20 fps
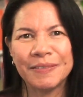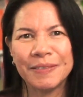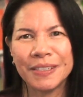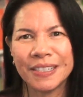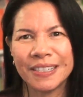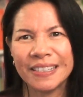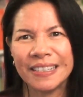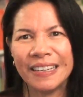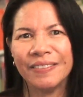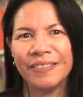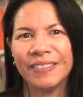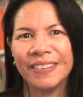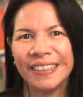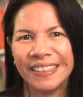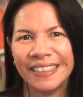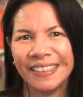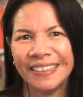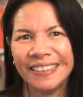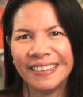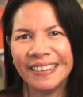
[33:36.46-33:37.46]
most
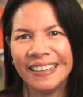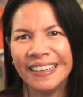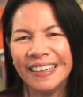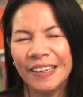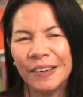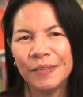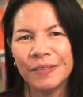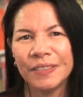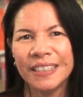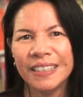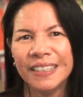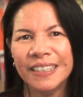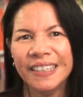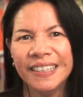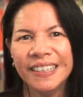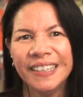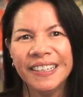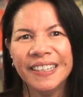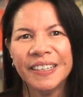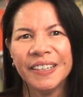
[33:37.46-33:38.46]
definitely. Yeah.
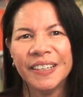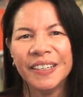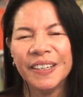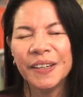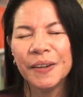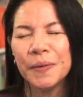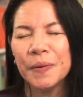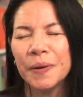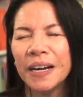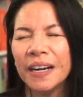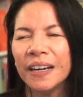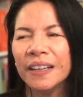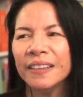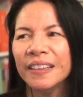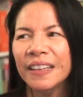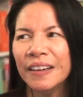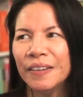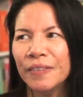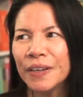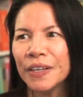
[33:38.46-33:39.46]
Well, I
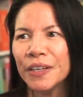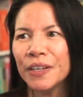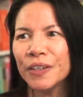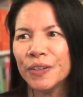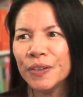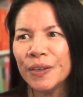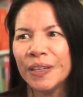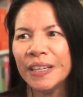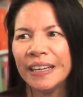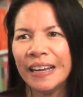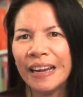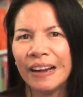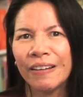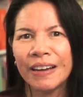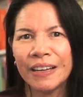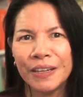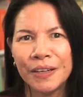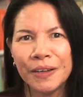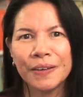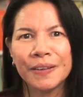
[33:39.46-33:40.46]
love what you're doing now.
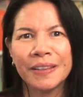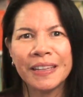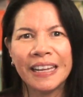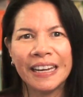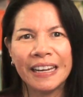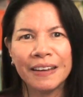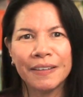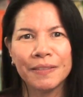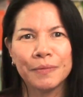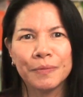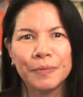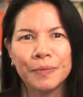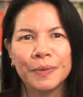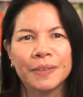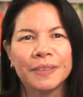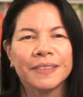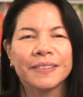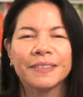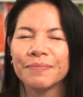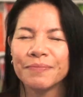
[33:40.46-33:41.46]
I know that I
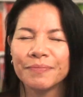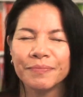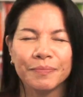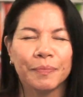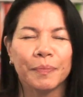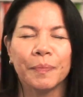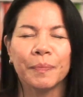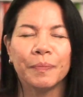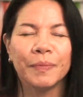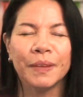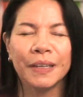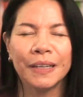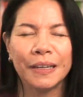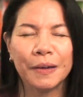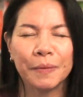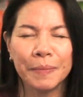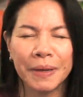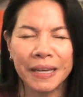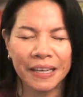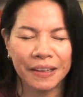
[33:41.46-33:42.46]
was,
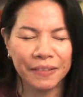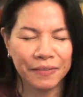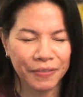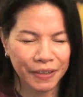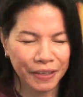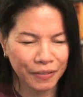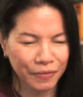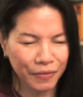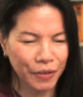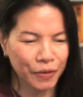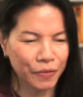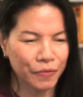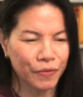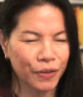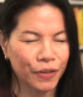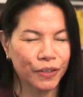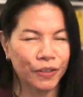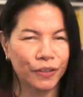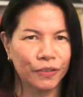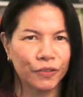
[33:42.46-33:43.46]
making fun of you
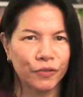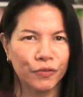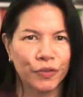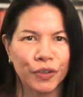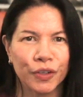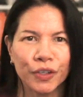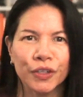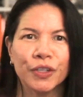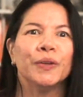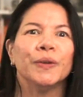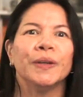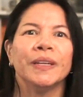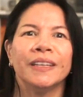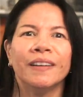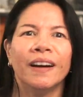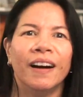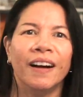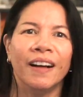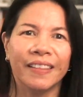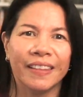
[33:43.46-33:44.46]
for doing
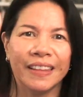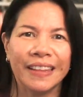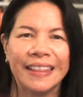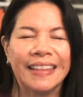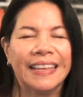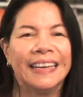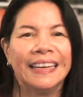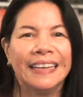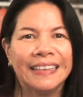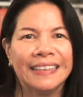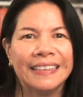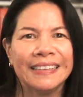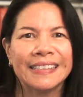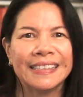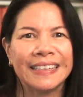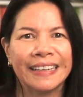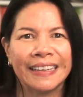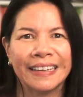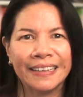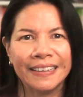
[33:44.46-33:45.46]
all the things
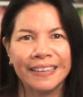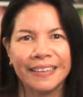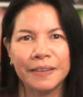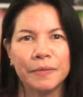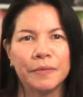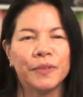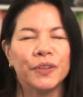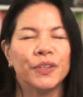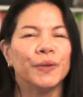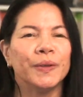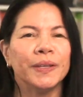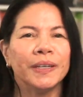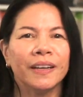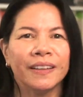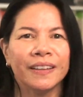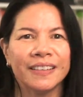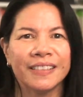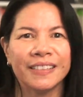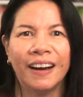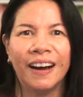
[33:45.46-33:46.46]
and doing
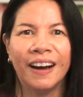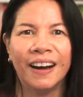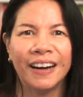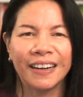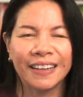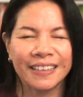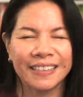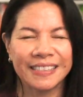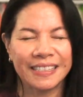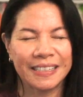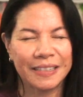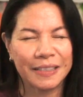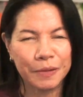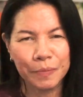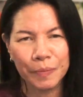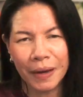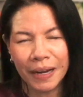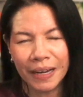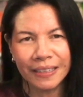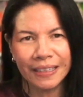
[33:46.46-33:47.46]
all the talks and
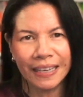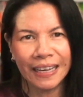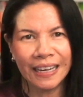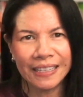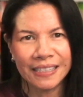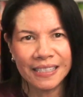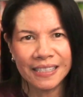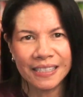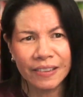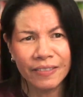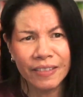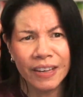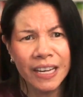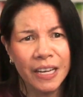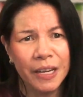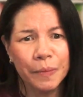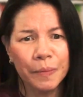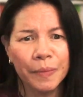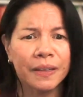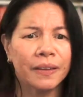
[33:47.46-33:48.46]
podcasts and stuff.
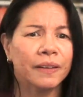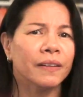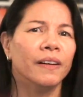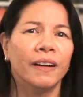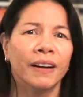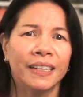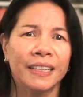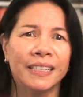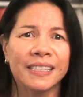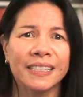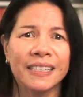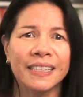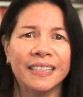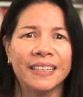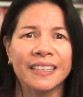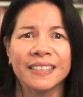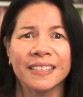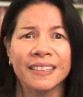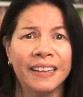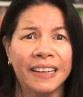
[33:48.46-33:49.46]
But honestly,
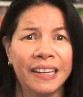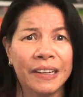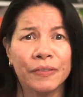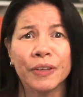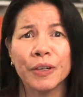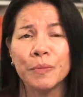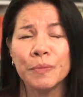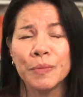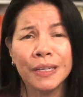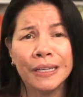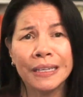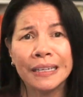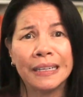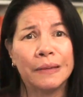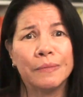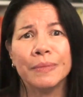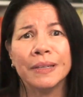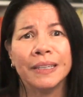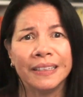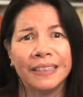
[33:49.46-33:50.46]
it's a lot of
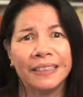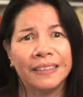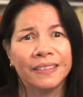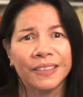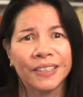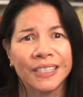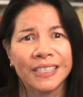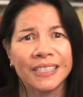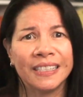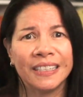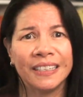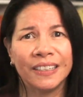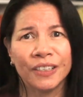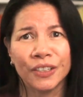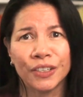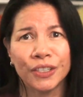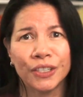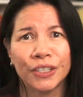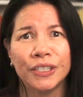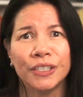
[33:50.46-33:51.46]
community building,
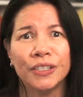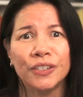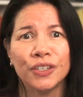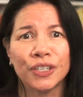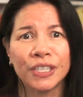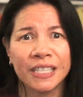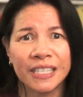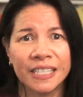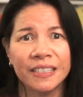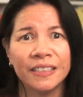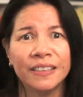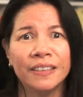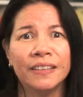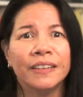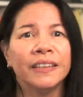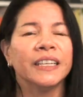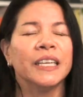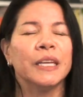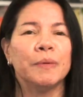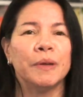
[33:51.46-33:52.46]
Christine. You're
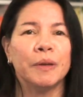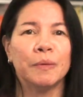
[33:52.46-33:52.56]
still keeping